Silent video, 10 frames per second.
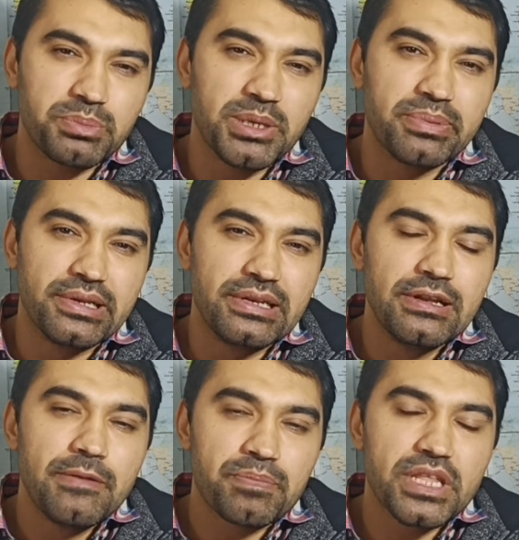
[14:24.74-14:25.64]
people,
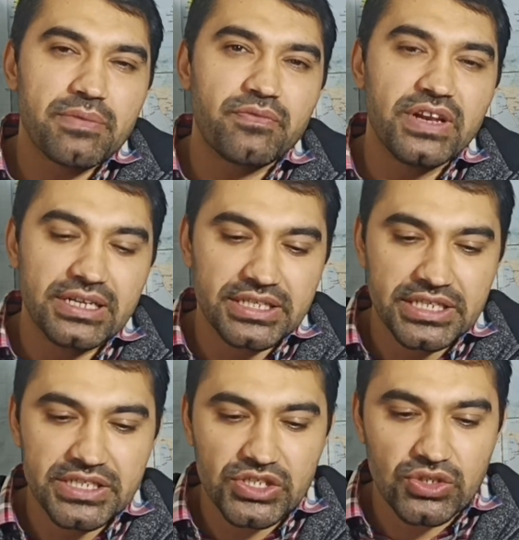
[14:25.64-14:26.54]
they felt
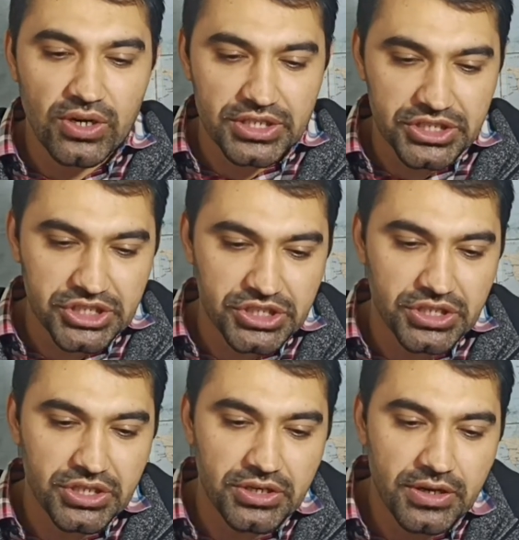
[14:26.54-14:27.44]
that the Scottish
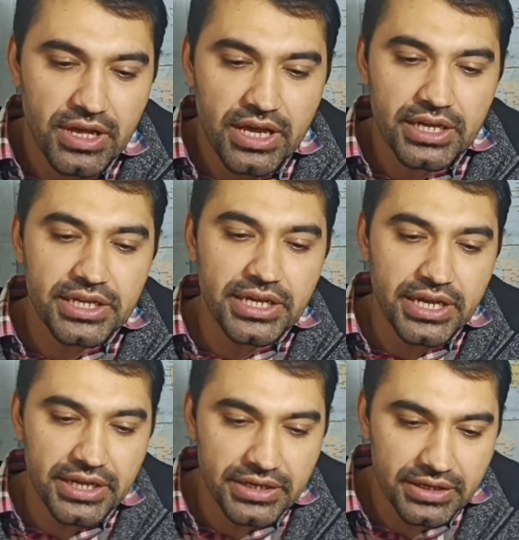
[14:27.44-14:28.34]

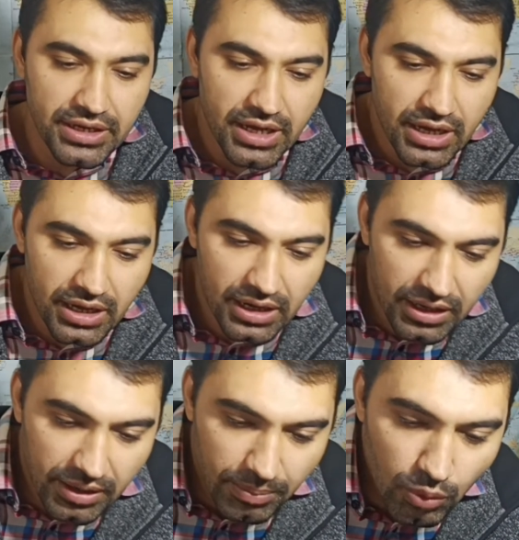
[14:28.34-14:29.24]
gained
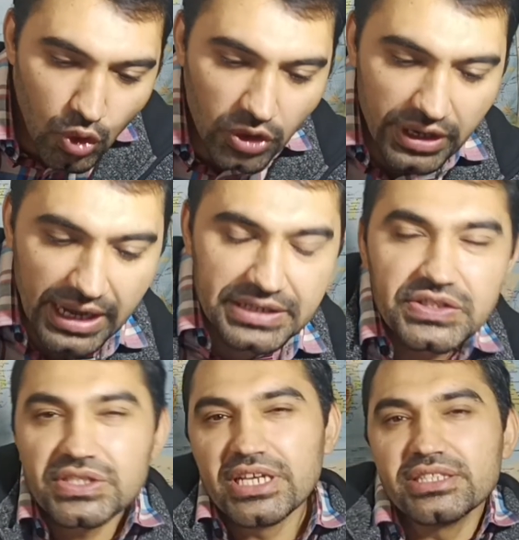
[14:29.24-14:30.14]
more
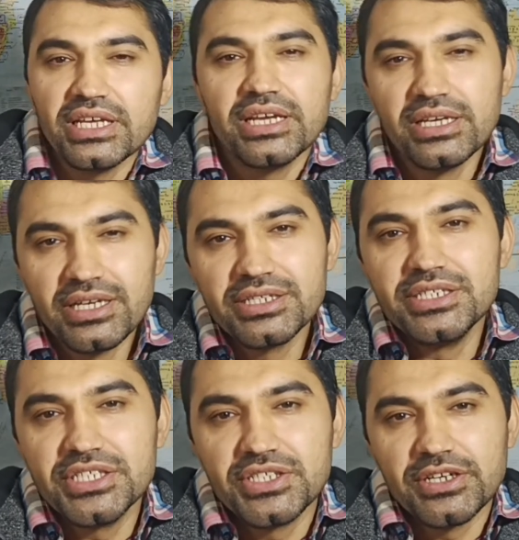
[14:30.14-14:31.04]
rights than they
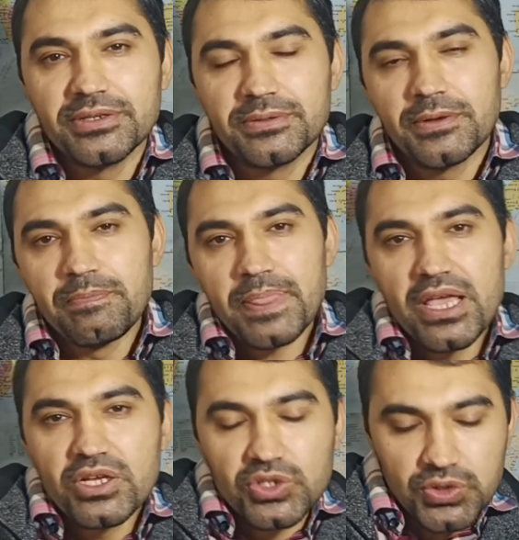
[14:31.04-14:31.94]
deserved.
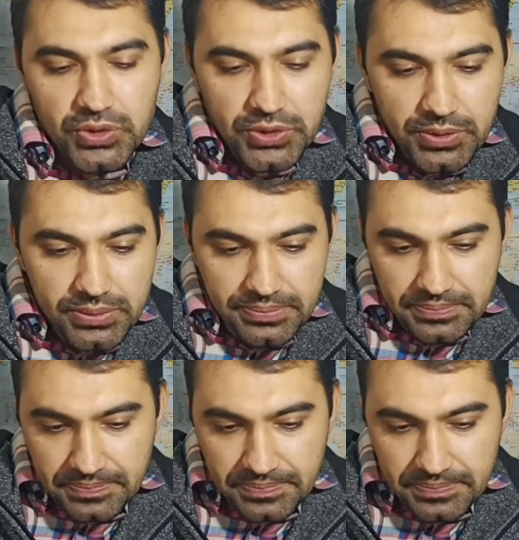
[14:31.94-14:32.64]
So